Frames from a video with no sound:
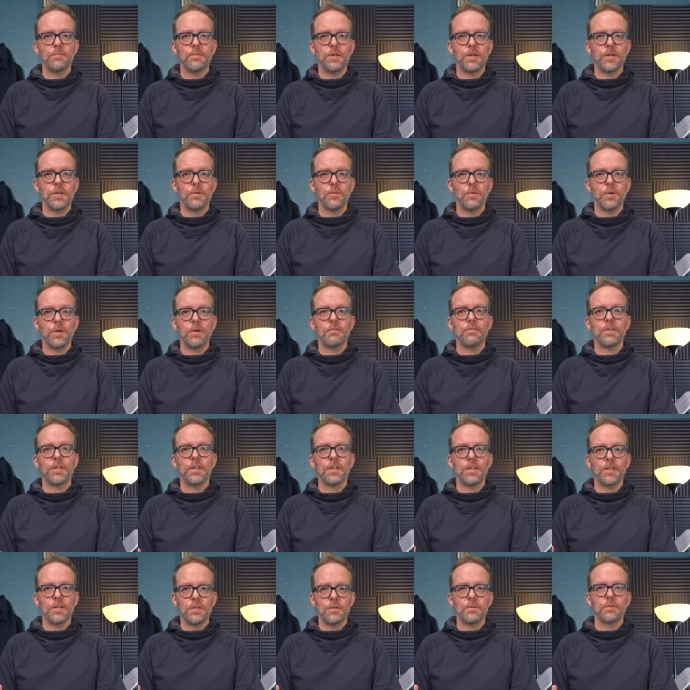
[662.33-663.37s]
to be in where you have to
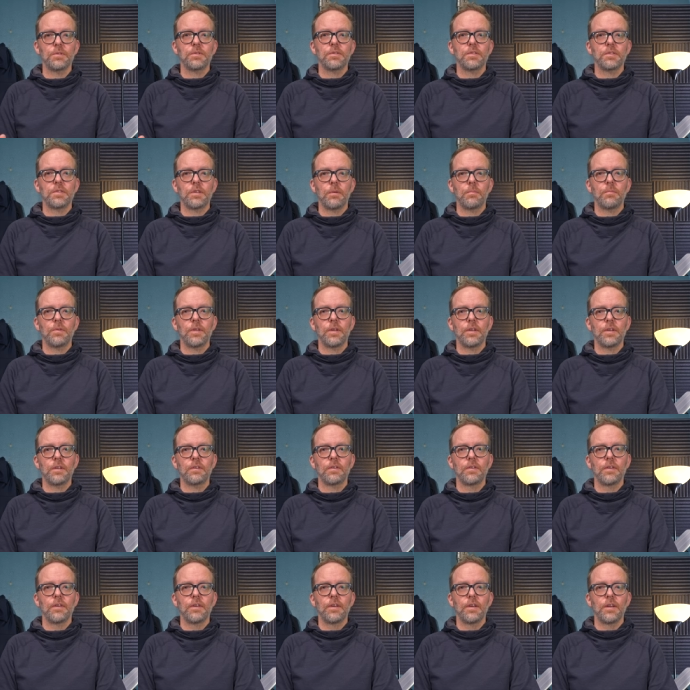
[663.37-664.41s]
get used to something
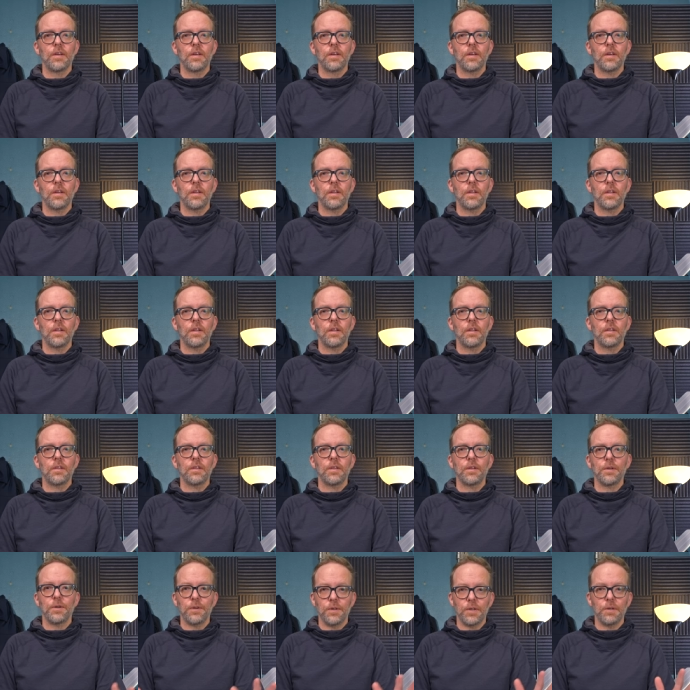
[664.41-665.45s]

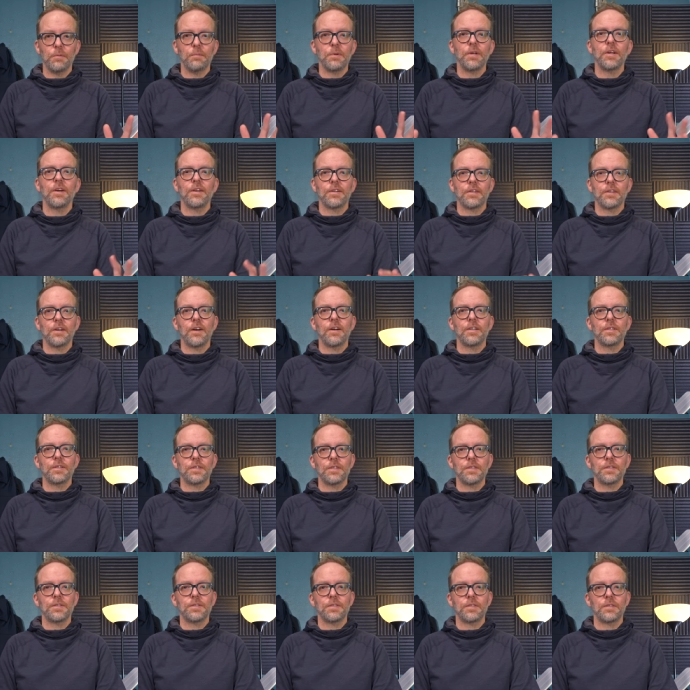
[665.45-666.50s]
that you're going to be
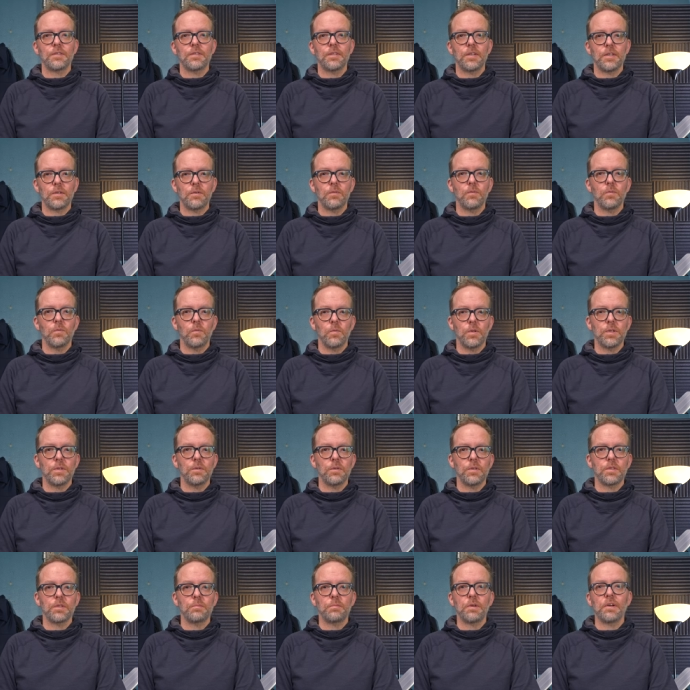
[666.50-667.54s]
unconscious when
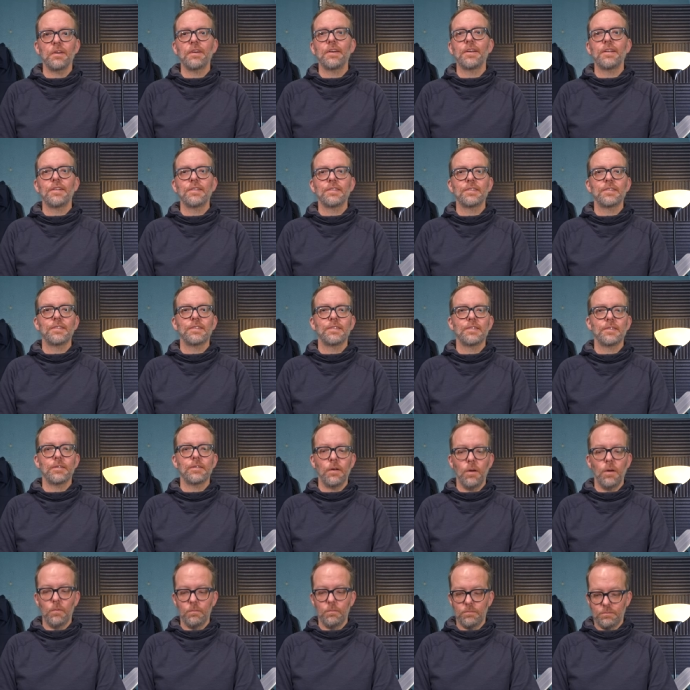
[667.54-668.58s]
you experience.
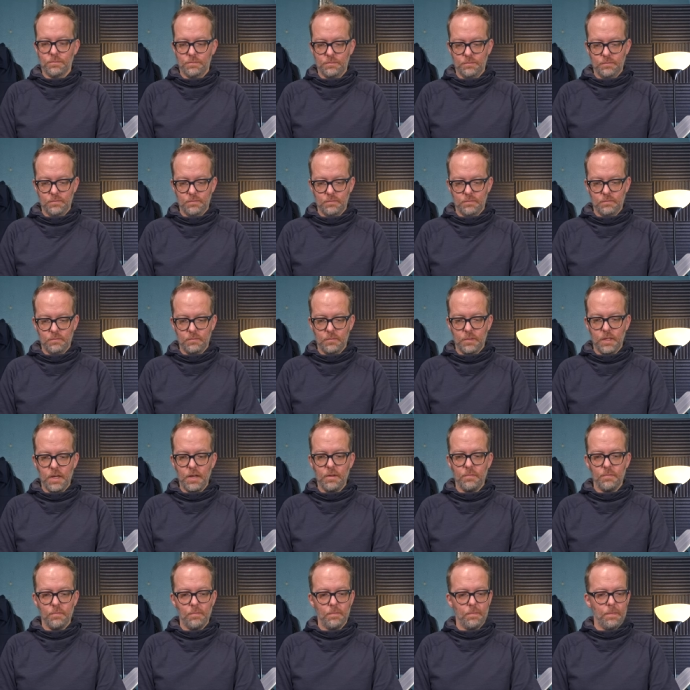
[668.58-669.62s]
So,
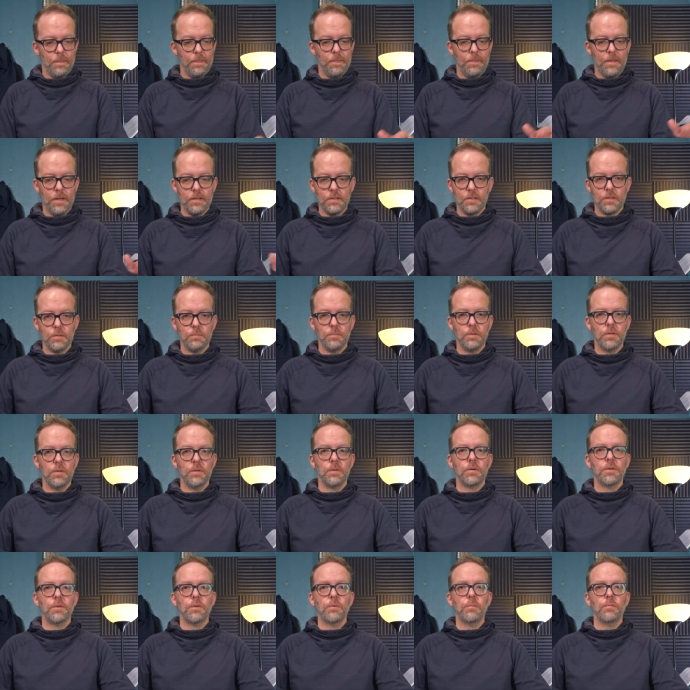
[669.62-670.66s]
yeah, that's the pillow
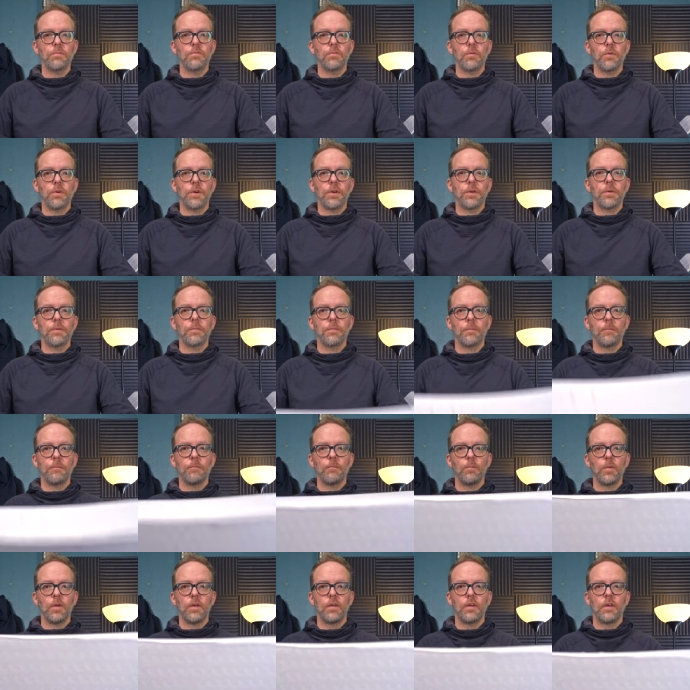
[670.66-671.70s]
cube for you.
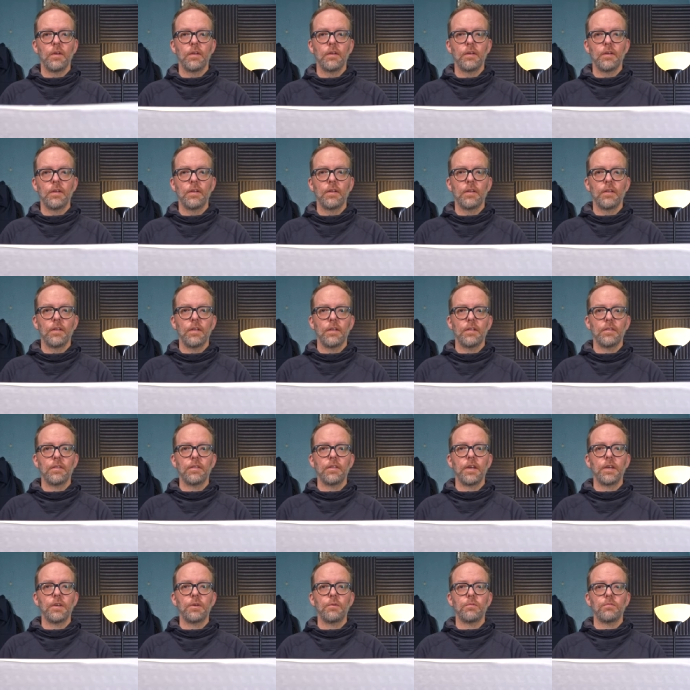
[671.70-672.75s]

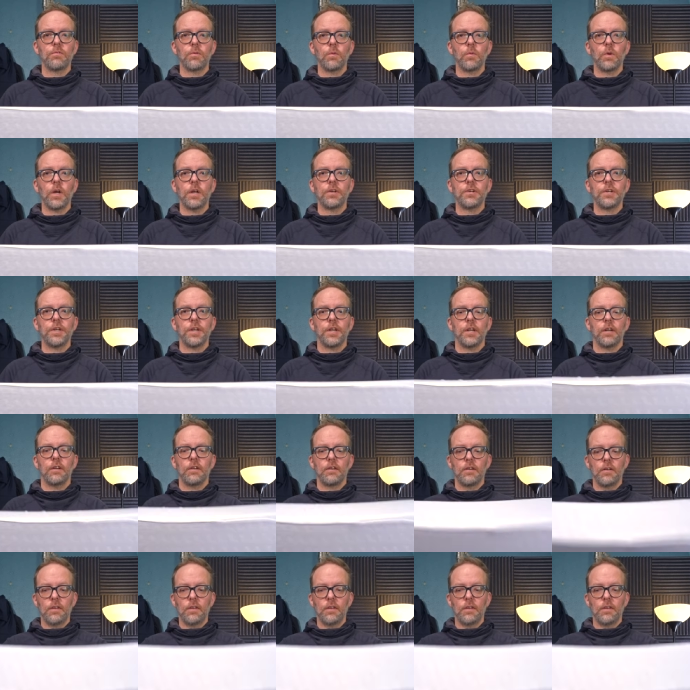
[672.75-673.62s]
Thank you for watching.